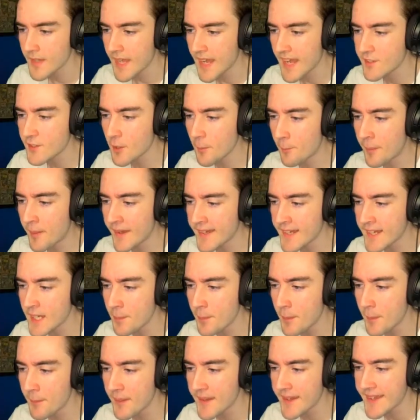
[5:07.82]
Ends up picking
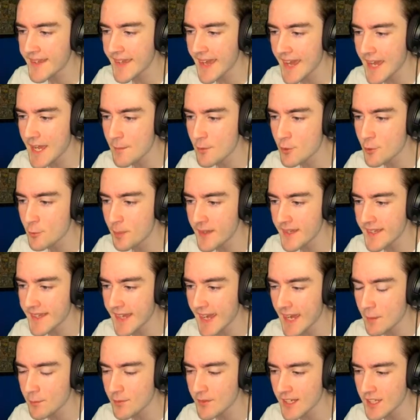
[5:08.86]
up a big game. His big
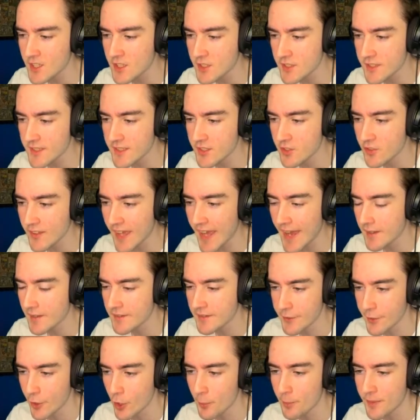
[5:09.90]
game's actually just out
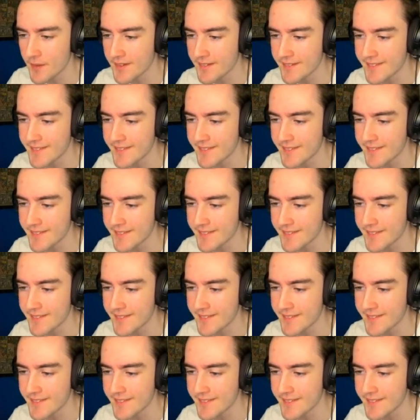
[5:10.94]
in the open, it